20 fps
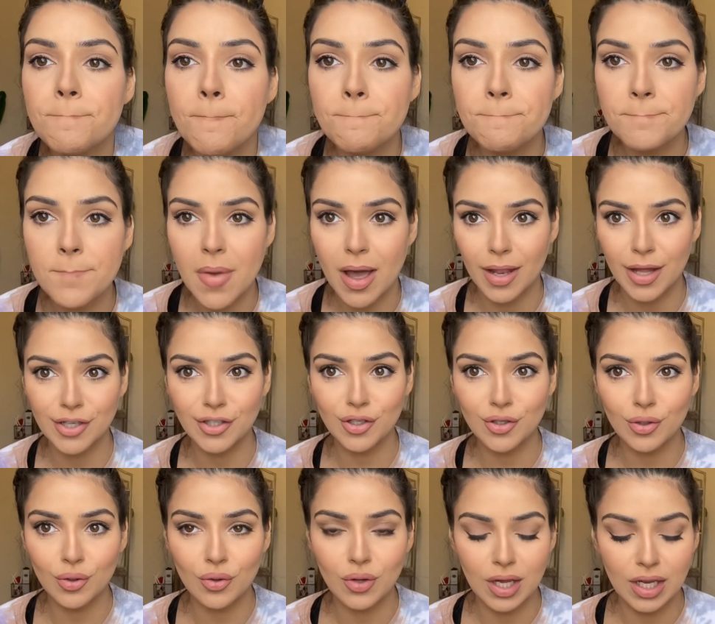I like to
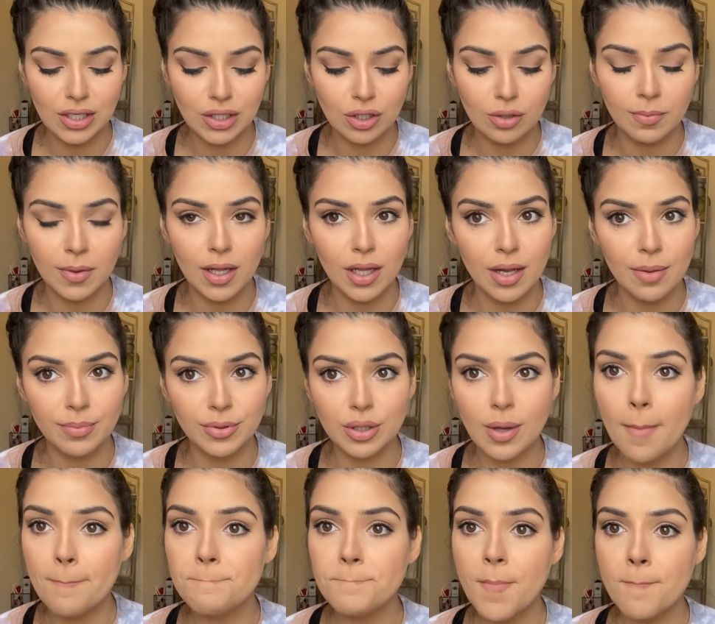do this to my lips.
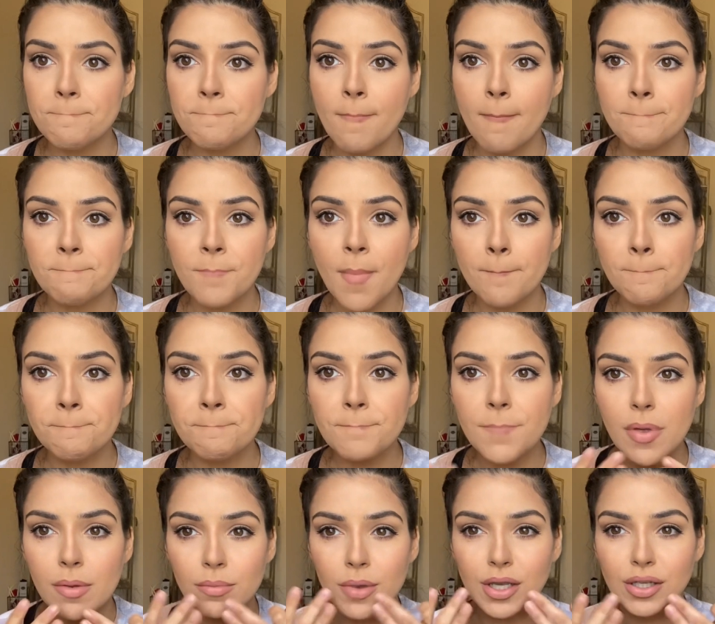
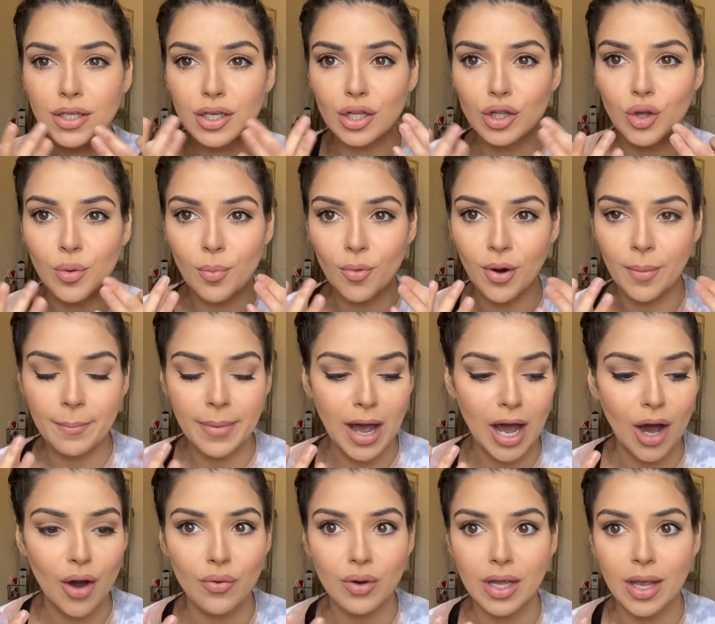It makes it a little more
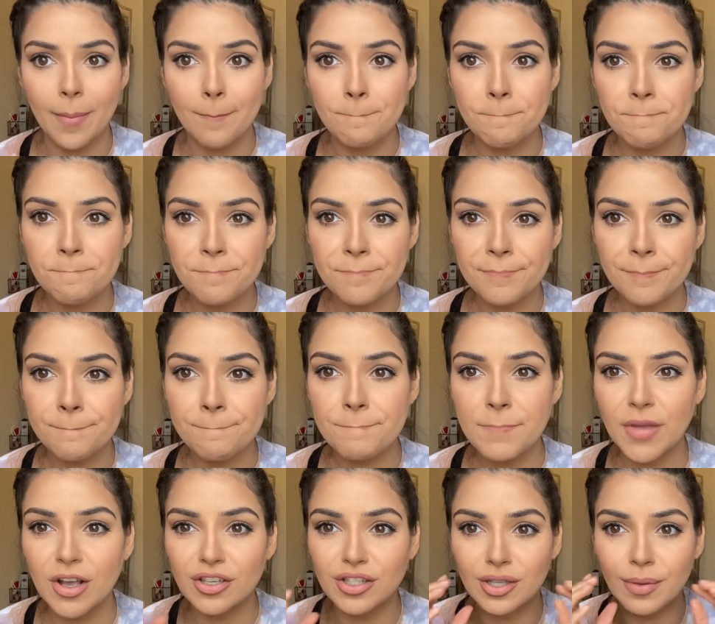pouty
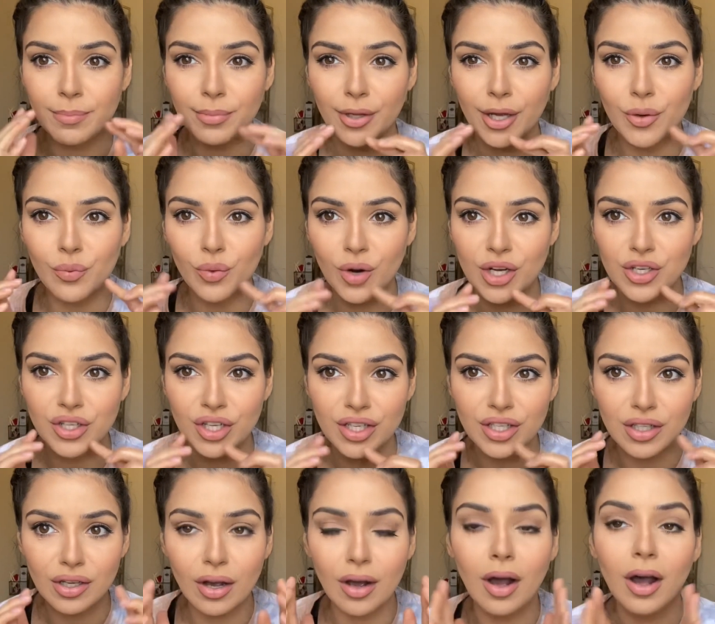because the blood brushes
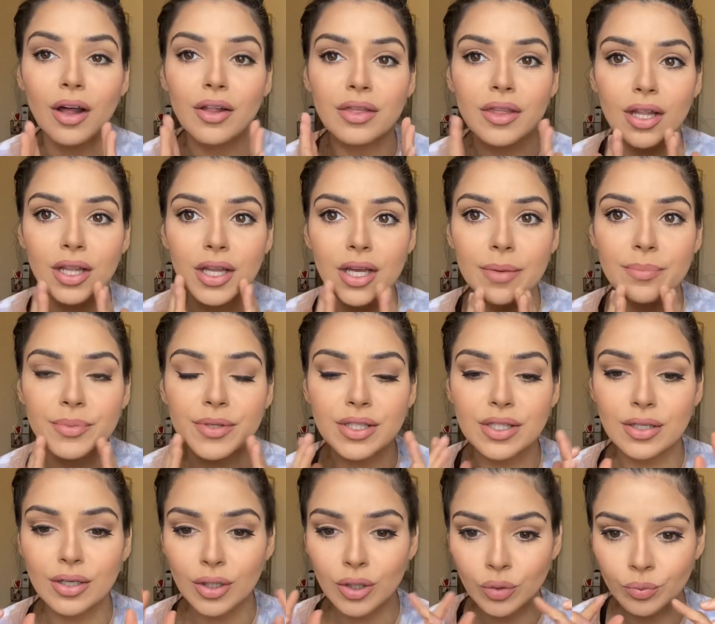on the lips.
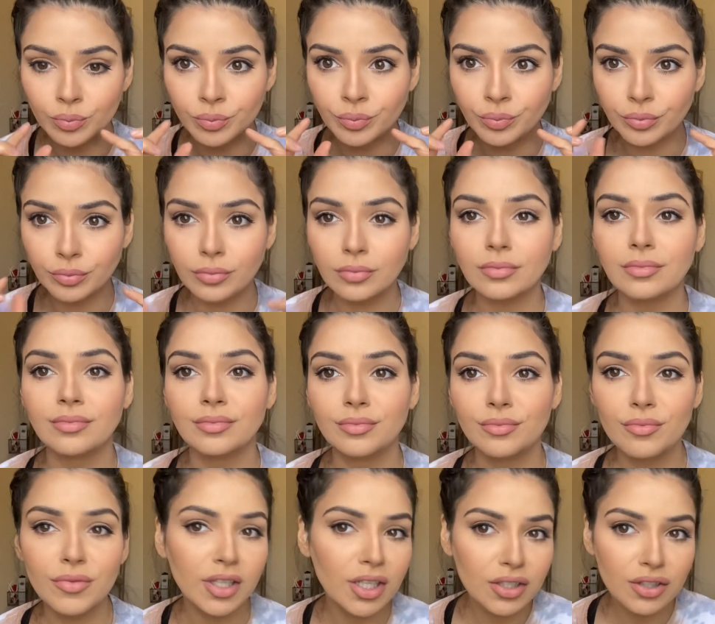
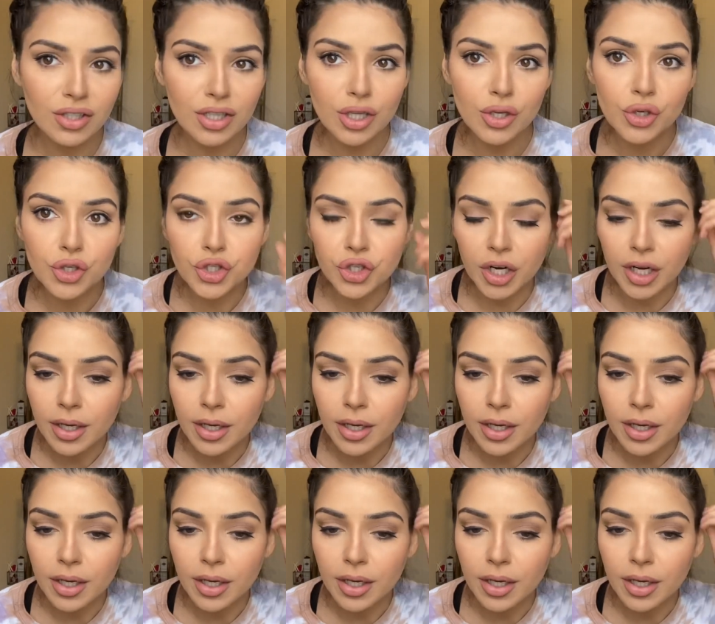It's a little trick.